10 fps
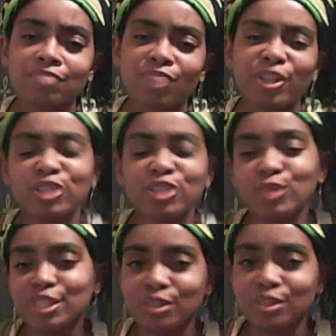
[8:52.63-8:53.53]
32
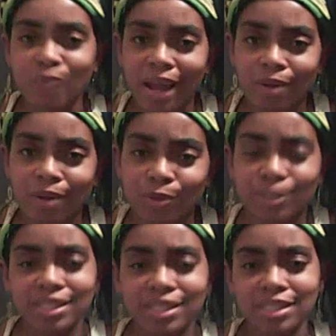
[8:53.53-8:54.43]
inches around,
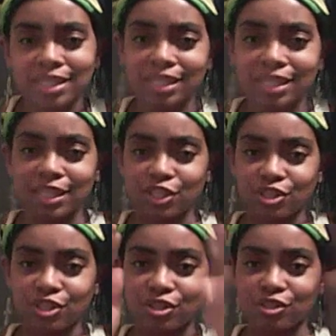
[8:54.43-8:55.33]
or 16
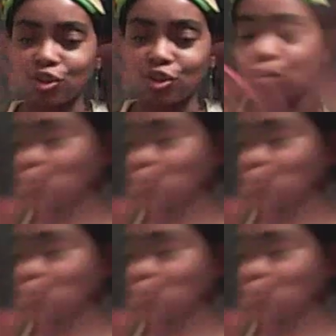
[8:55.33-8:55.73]
inches, you know,